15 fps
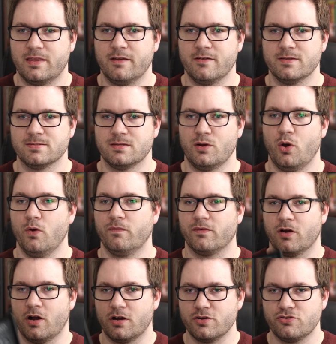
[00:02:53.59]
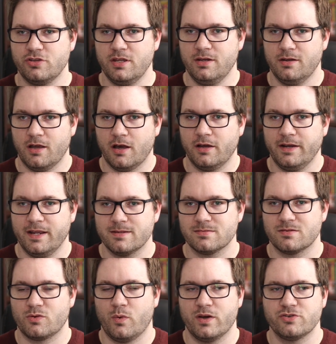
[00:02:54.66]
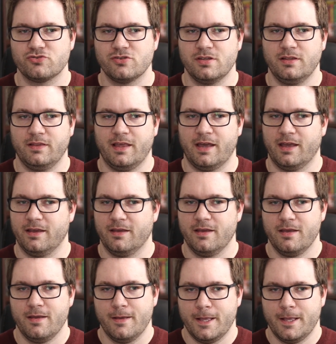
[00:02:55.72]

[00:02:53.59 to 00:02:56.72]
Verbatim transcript: There is an overarching unanswered question that